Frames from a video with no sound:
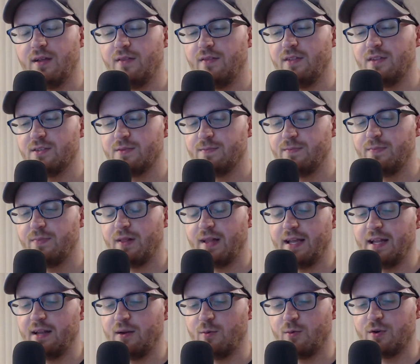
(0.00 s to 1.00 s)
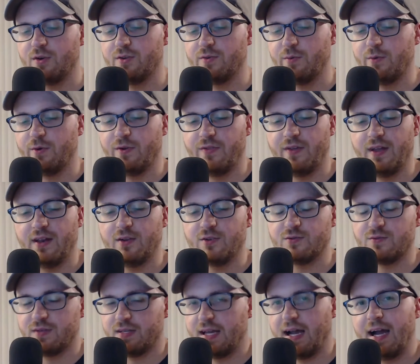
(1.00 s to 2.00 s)
this planet where
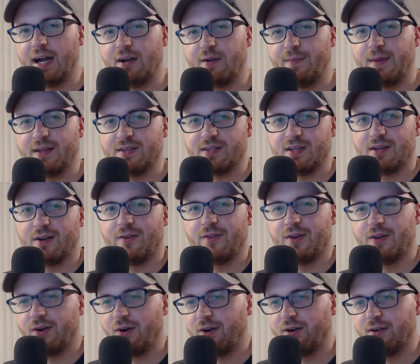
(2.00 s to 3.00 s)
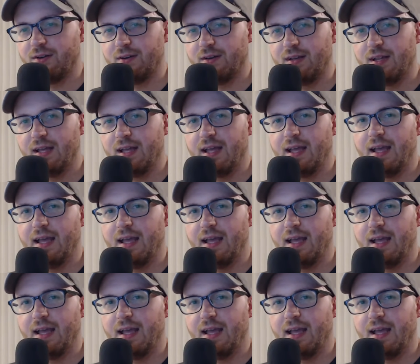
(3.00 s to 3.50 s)
Thanos retired, basically called the Garden.